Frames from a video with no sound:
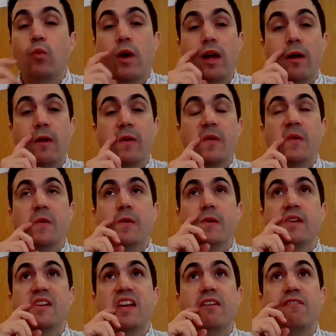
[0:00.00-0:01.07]
Well,
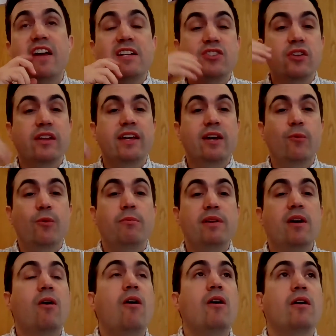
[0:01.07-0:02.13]
eventually it will
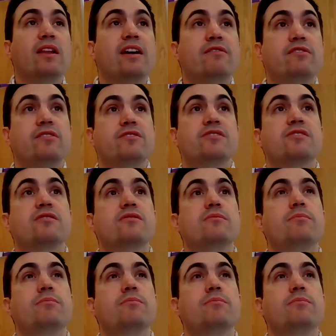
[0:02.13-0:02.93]
be all levels,